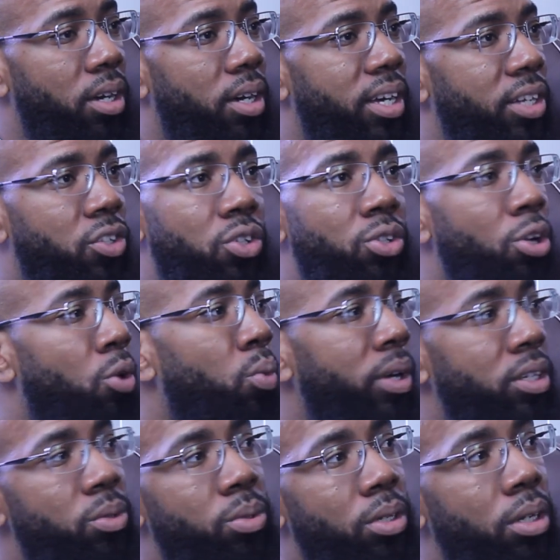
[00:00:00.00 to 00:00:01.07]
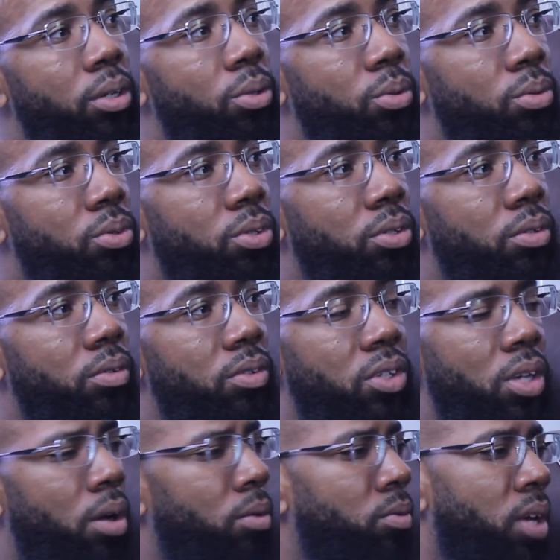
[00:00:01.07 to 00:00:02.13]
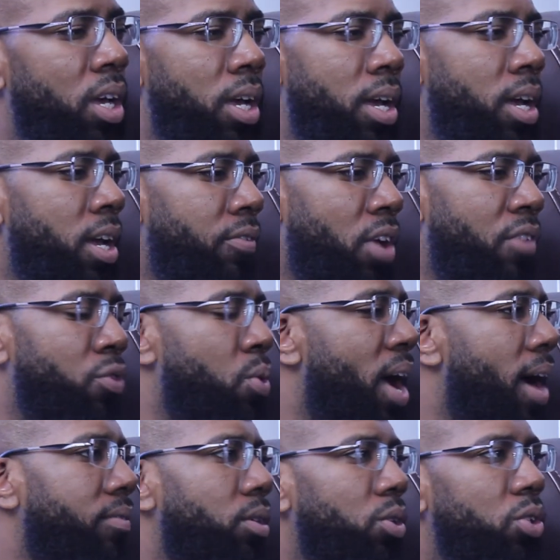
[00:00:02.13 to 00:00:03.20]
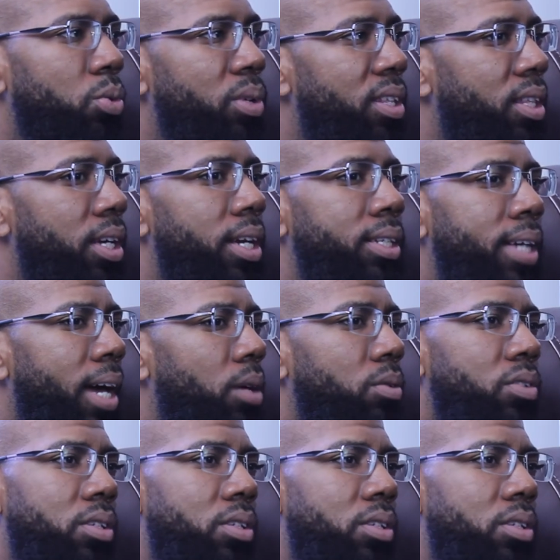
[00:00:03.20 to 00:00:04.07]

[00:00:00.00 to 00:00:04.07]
it's no way you can lose. So if you have those 3 things, I don't